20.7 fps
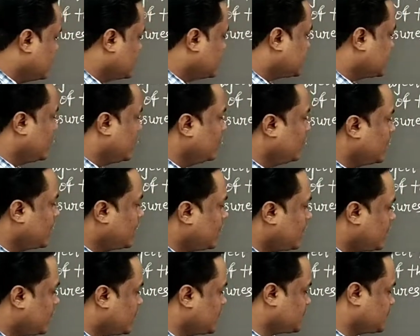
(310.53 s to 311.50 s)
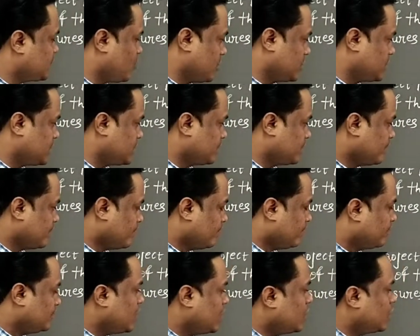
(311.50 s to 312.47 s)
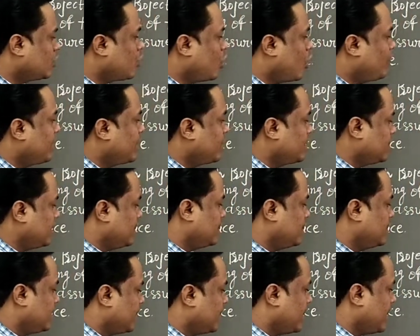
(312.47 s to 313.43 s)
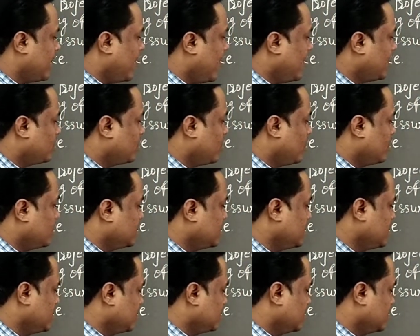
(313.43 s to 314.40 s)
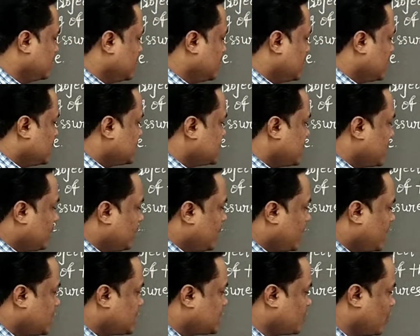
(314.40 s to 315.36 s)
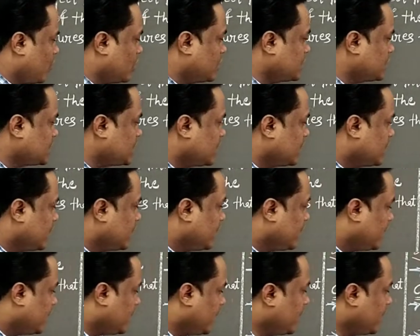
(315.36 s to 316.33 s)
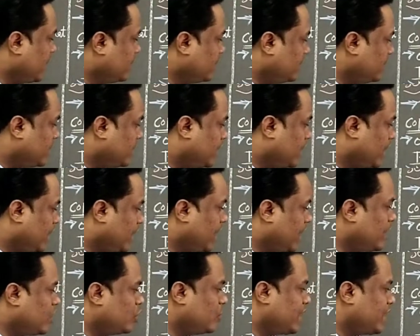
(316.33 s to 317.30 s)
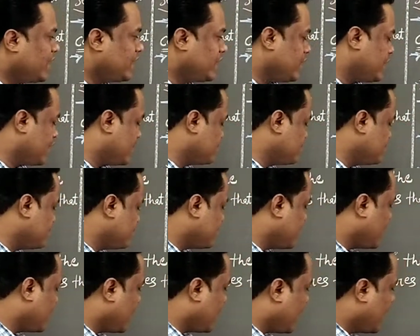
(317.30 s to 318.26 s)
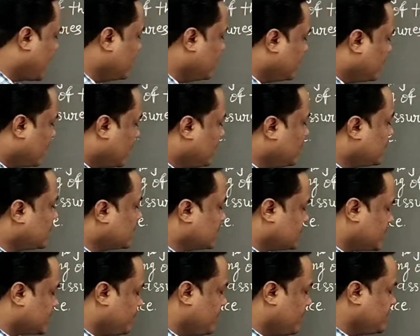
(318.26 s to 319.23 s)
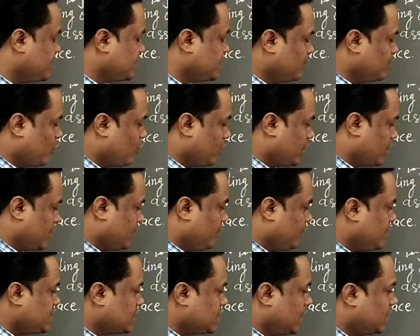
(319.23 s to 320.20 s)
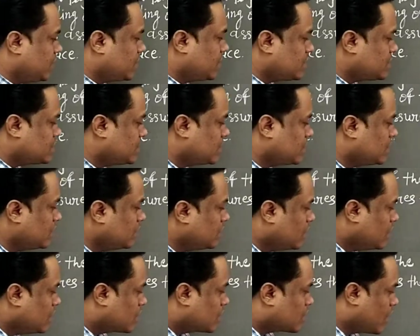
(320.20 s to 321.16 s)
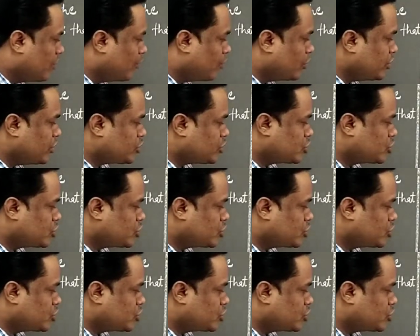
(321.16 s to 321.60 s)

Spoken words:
cellular response. Then copper act on the cellular response in endometrium and alters, which is important, which alters the composition